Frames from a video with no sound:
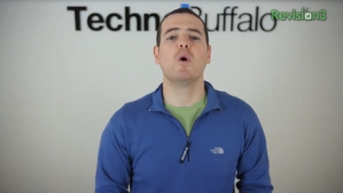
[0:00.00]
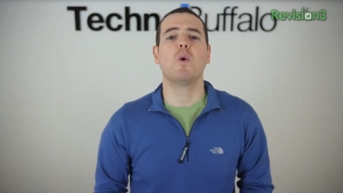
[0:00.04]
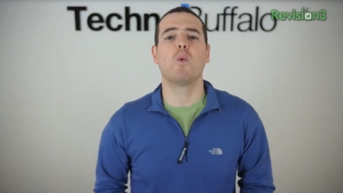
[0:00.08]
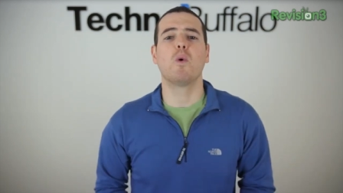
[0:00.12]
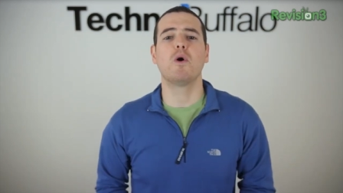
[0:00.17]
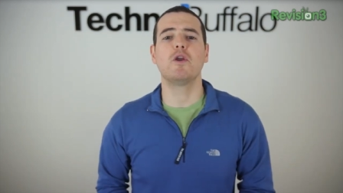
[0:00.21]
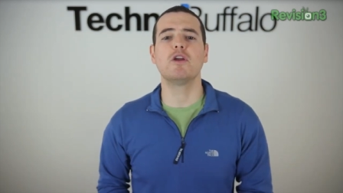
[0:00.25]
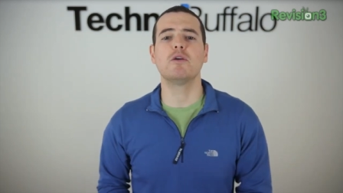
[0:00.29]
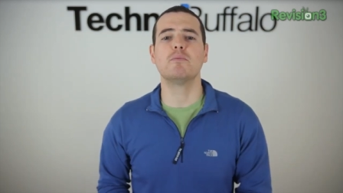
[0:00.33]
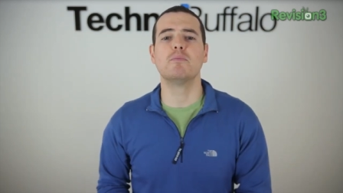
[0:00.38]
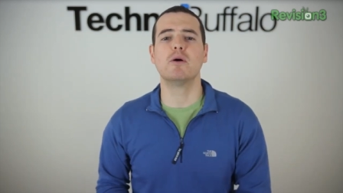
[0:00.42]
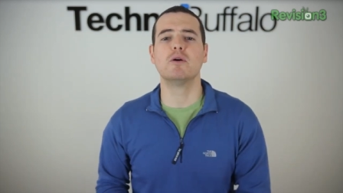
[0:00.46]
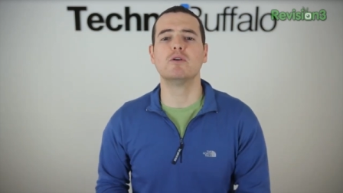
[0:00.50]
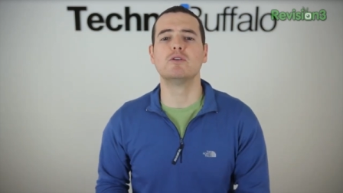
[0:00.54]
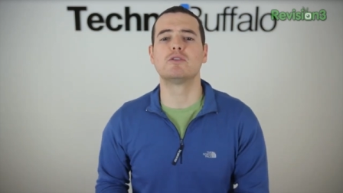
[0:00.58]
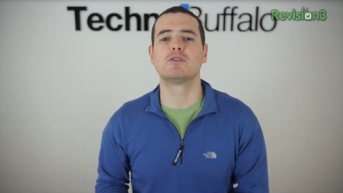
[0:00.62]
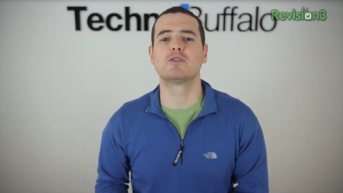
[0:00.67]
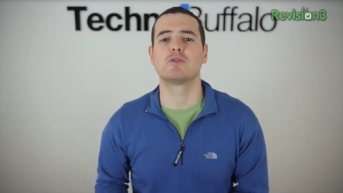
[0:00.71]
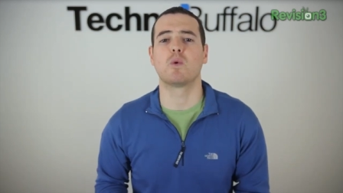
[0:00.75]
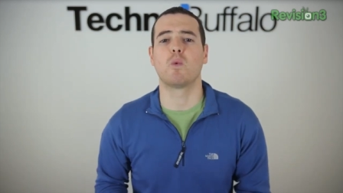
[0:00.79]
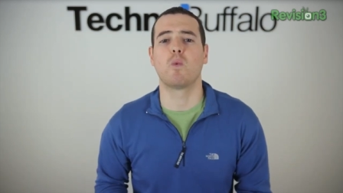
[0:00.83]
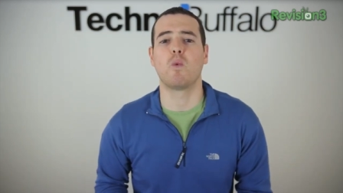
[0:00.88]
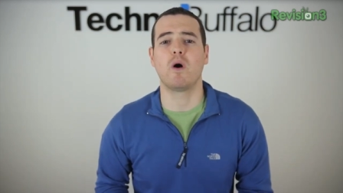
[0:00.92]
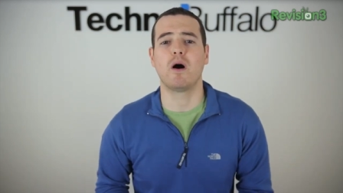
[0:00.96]
What do you
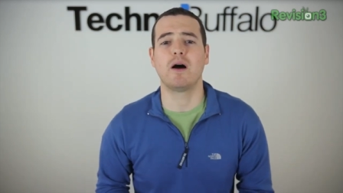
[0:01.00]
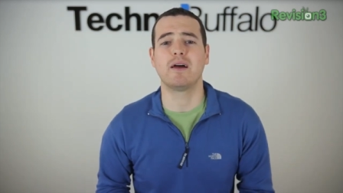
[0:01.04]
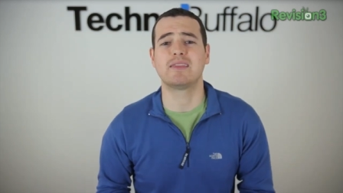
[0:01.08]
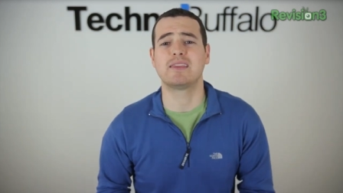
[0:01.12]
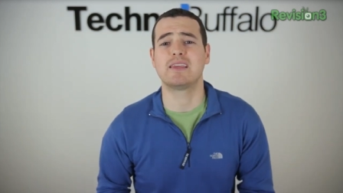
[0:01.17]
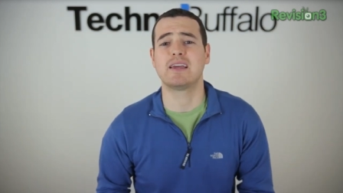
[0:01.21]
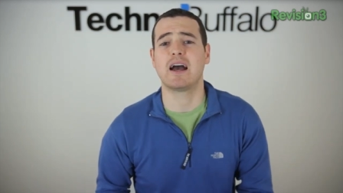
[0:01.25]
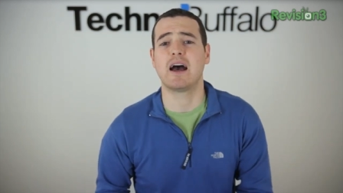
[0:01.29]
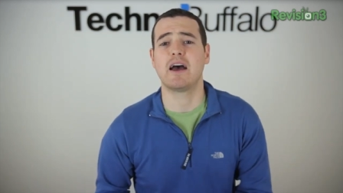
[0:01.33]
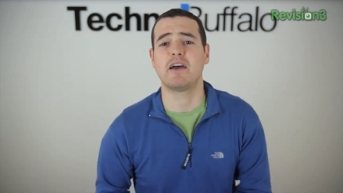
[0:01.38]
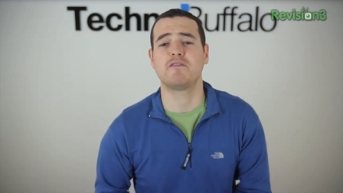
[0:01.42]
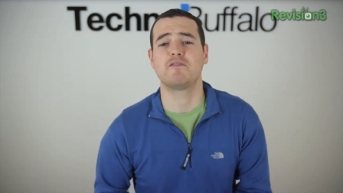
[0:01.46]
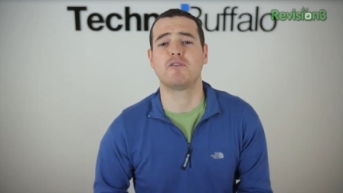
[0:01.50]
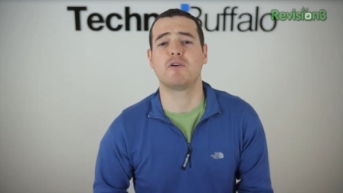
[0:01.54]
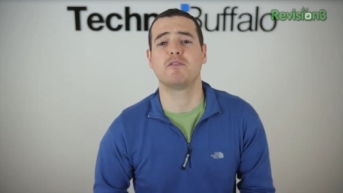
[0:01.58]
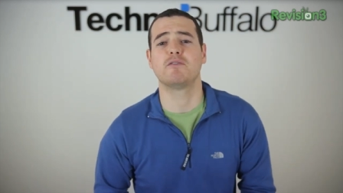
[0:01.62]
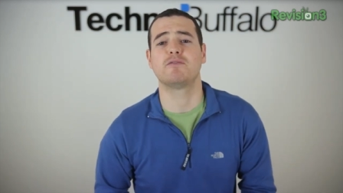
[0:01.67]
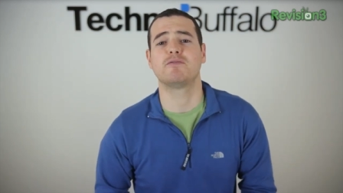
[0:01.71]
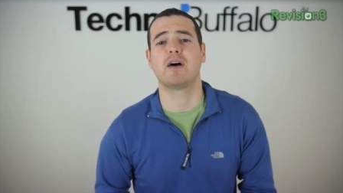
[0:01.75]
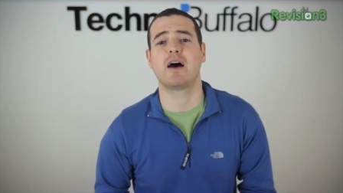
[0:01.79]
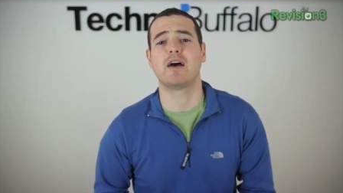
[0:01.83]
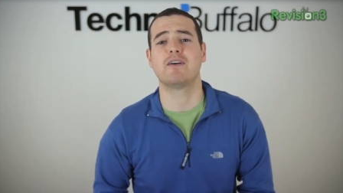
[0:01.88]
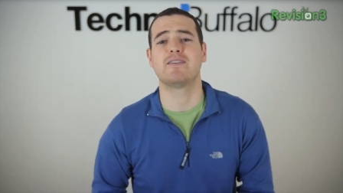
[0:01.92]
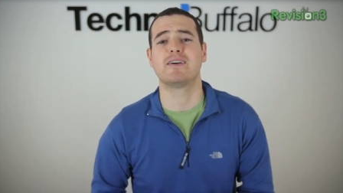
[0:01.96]
most want the
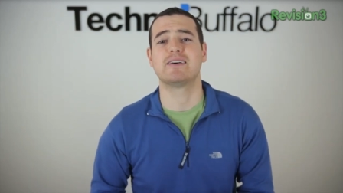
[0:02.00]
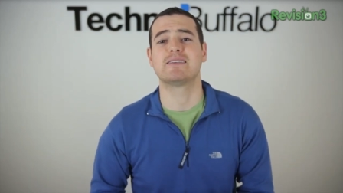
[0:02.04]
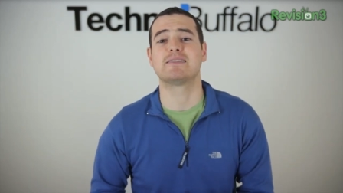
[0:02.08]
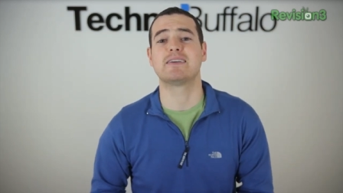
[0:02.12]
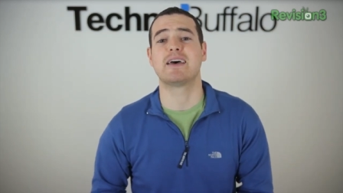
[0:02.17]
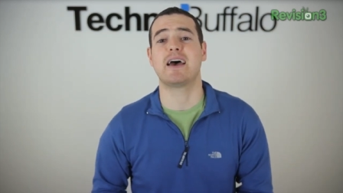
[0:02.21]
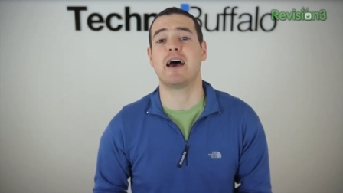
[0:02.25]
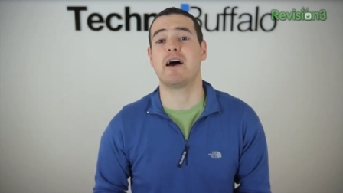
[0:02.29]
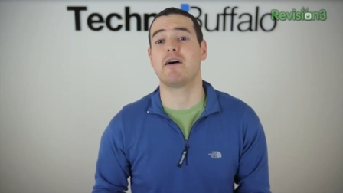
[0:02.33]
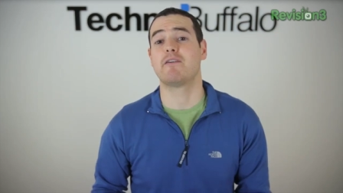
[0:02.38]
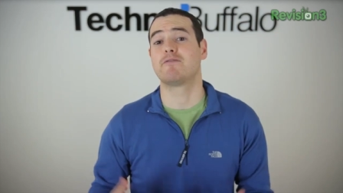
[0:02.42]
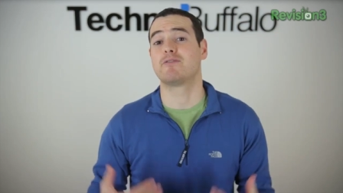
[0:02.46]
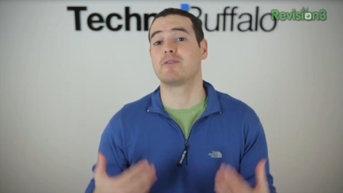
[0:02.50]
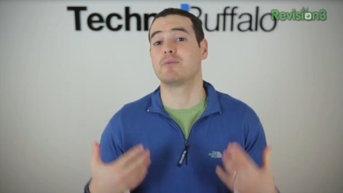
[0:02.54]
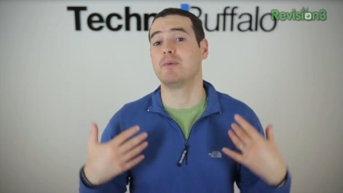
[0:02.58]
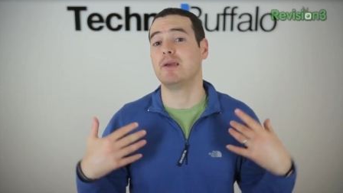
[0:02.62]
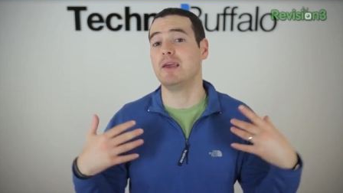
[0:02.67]
iPhone 5S to have? For